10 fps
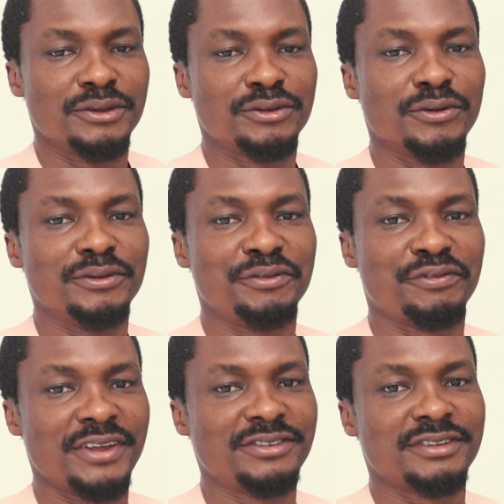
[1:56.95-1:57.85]
so the
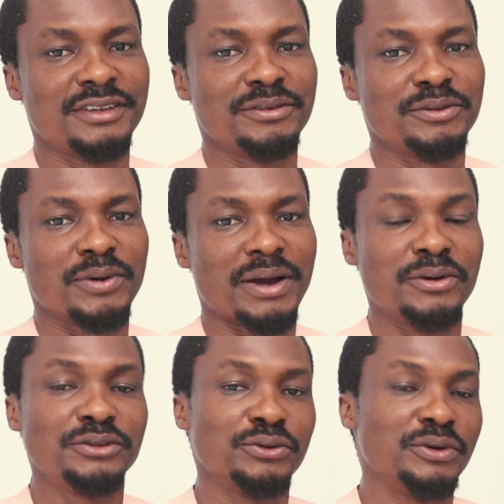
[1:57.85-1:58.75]
first thing you are
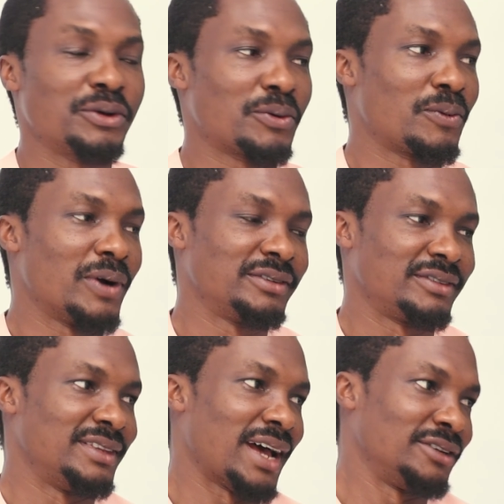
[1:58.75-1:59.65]
going to request
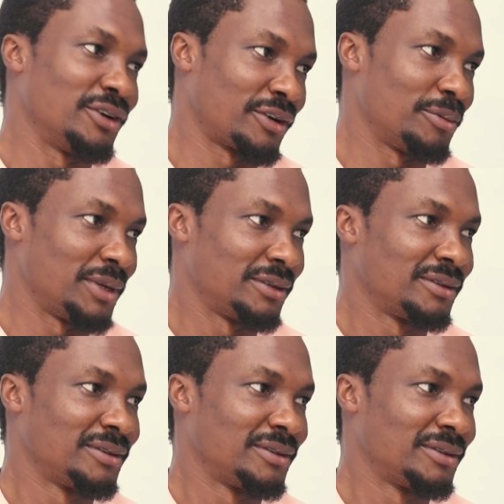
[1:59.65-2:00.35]
that document.